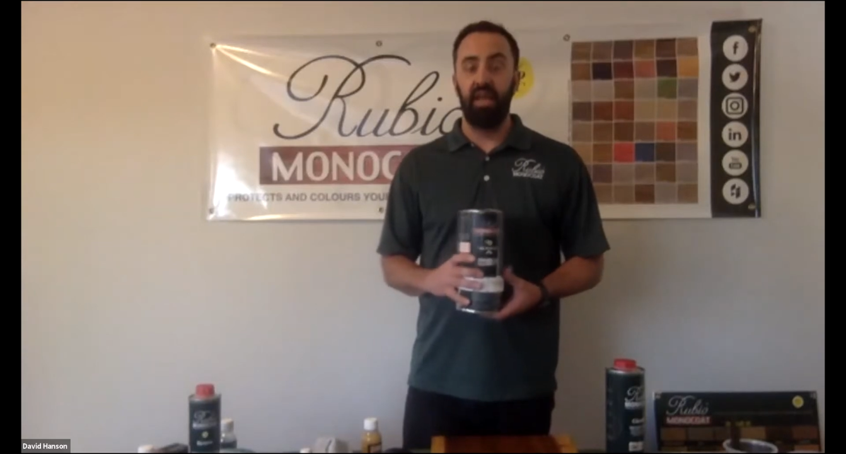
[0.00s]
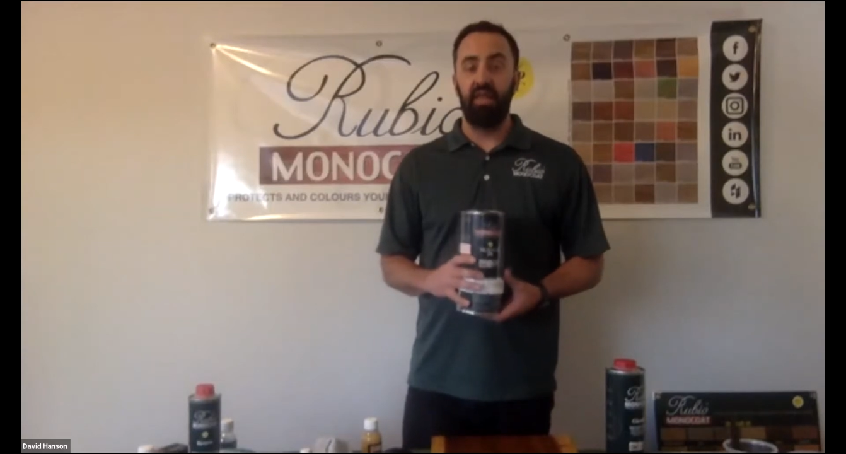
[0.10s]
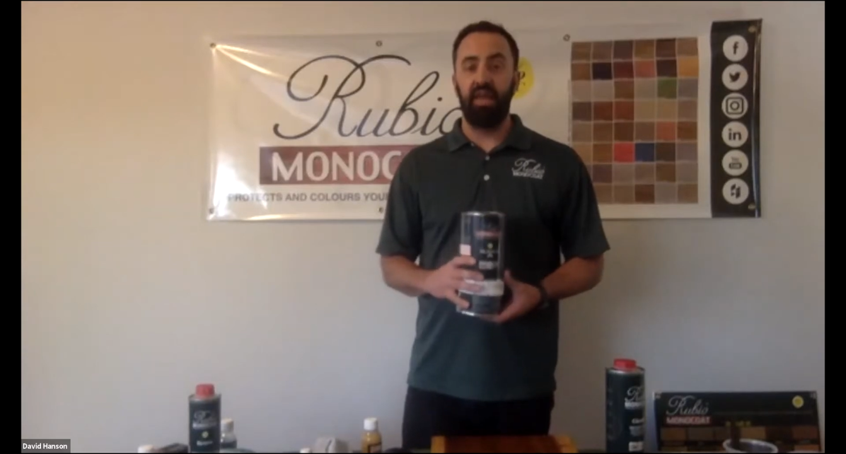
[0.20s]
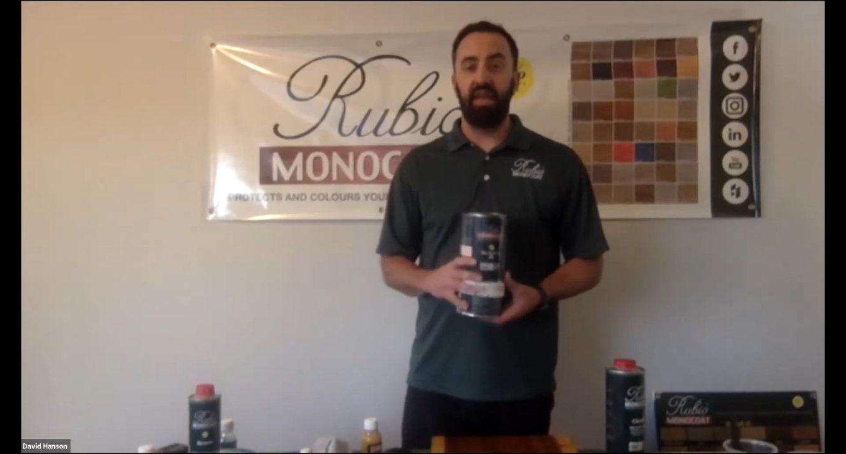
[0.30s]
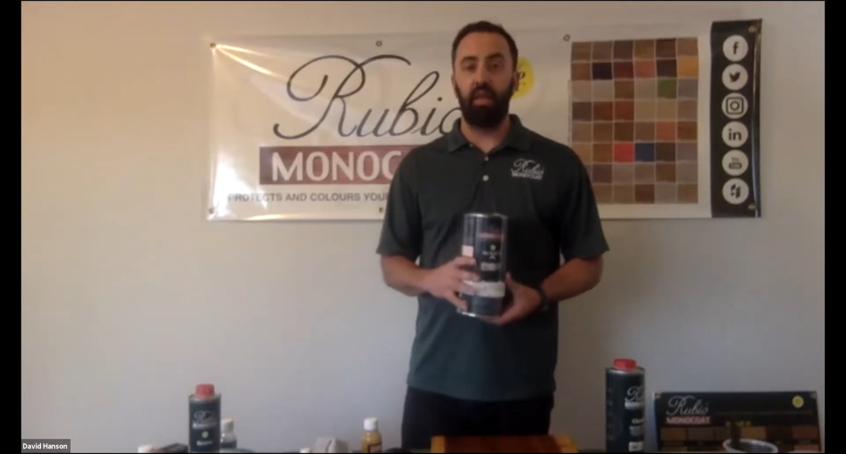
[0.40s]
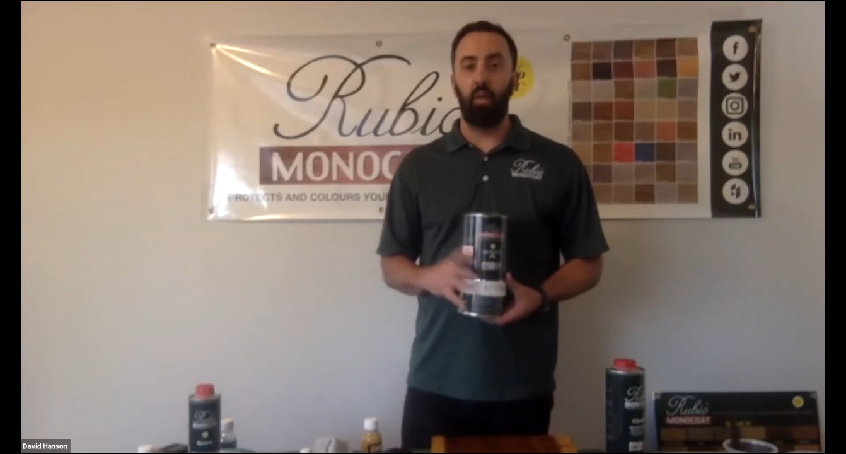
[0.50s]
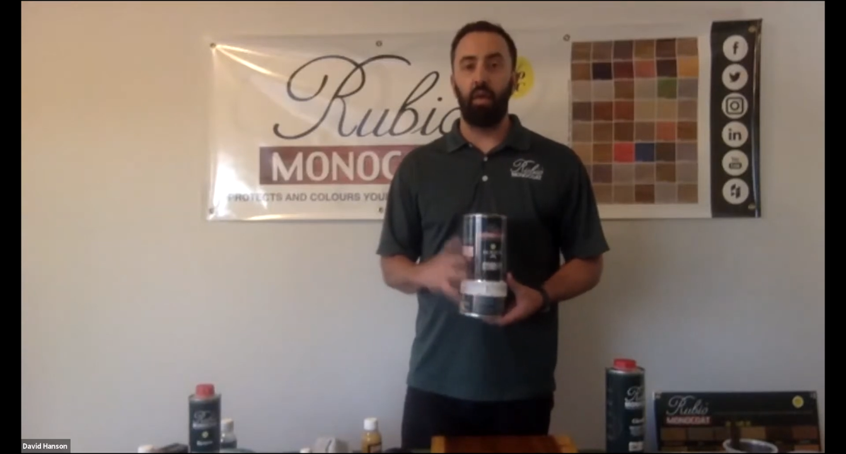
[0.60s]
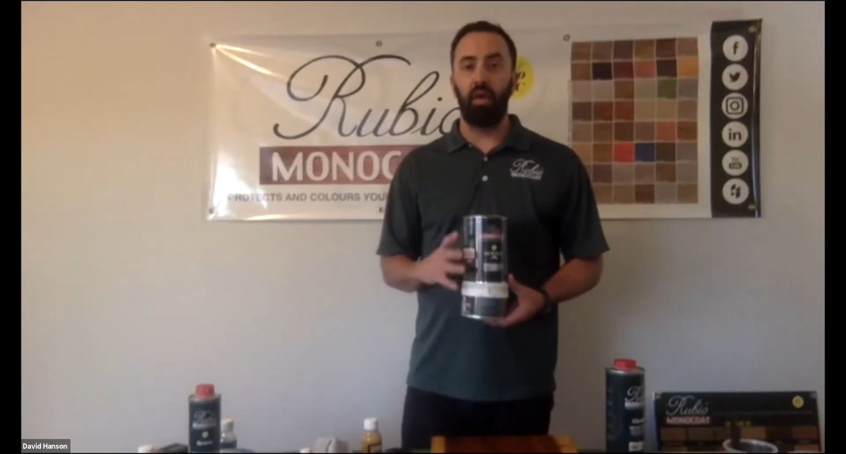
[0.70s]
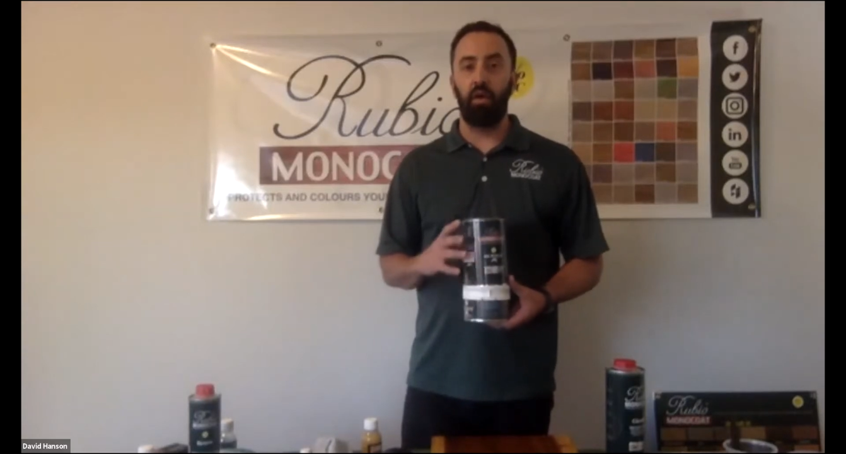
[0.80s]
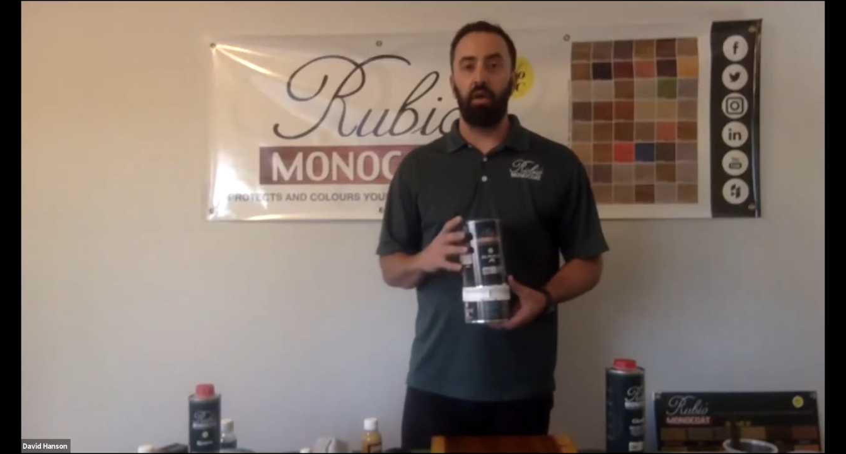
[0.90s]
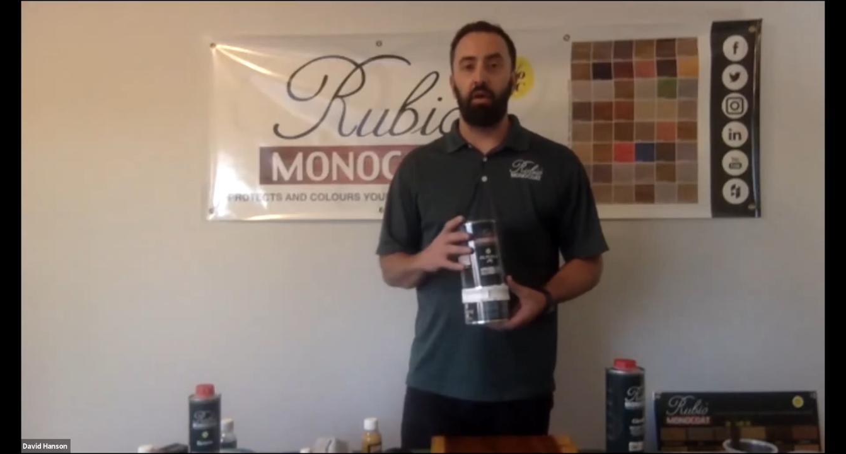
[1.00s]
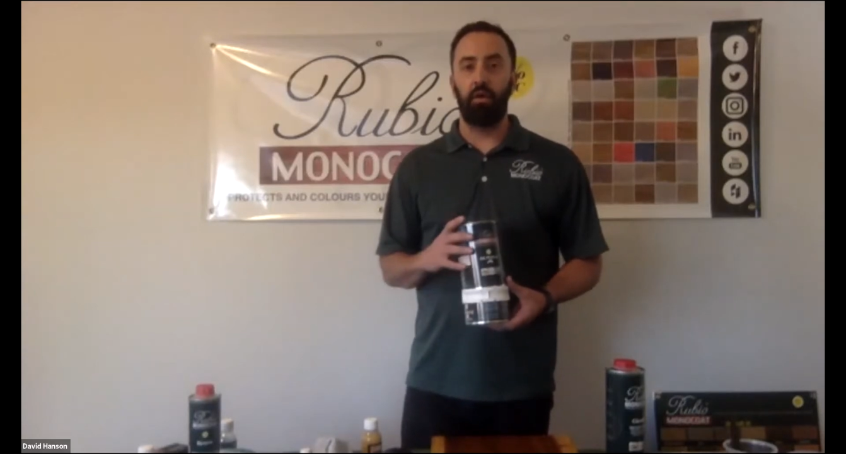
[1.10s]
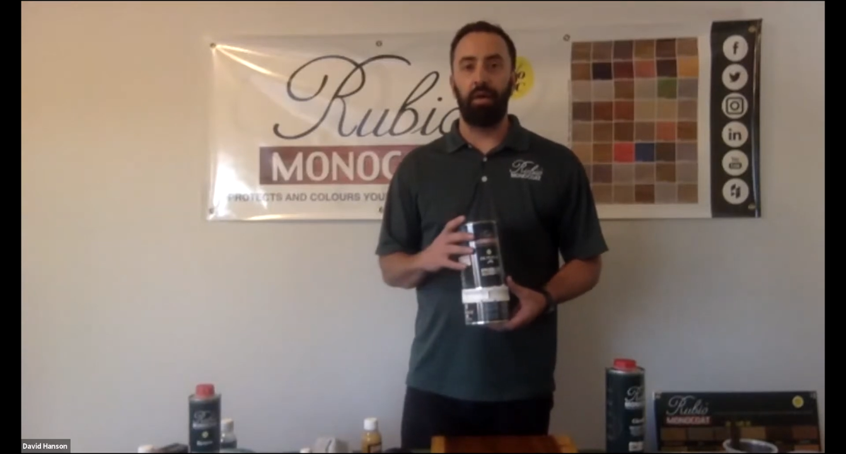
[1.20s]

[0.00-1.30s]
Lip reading: that it will